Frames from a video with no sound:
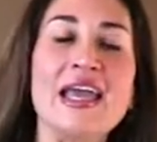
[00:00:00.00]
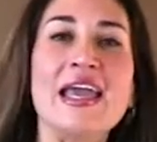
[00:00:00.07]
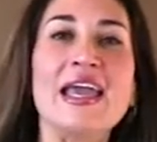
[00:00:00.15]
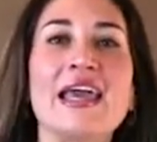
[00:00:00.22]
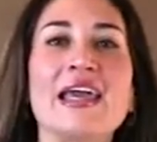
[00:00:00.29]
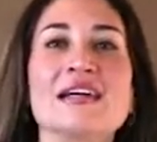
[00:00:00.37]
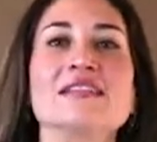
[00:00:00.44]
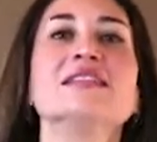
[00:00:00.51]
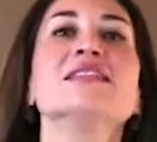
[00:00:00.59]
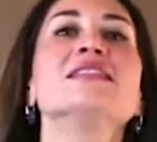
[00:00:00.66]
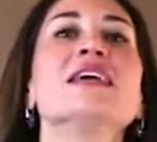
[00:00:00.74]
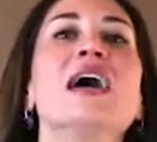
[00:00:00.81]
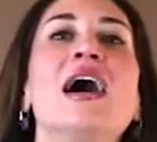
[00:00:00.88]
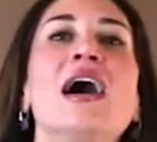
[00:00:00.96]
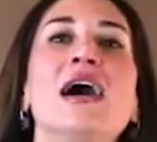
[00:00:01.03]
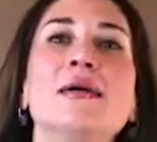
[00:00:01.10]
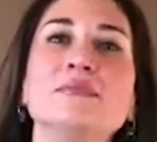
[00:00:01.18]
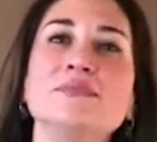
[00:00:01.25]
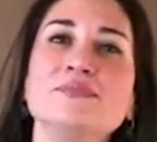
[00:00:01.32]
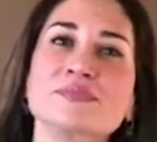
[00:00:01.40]
And
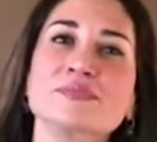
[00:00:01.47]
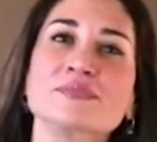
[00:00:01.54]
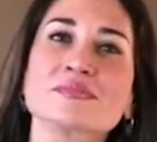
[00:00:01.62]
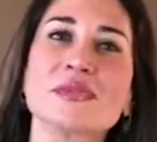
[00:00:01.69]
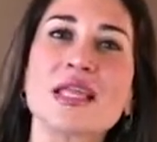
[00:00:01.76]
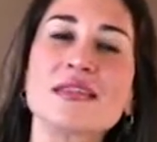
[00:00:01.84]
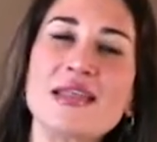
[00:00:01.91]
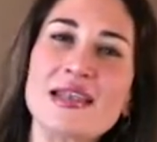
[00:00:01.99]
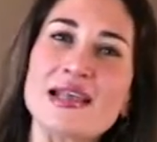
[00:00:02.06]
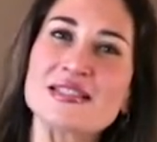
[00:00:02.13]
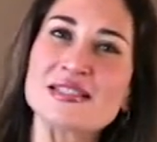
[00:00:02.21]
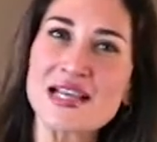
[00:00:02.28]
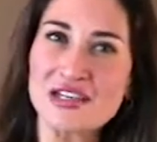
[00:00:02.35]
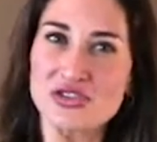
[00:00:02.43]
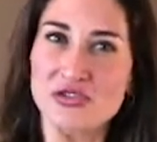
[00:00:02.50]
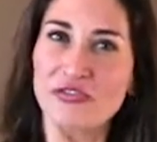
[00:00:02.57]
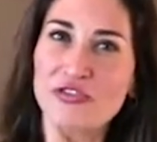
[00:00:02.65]
then I started to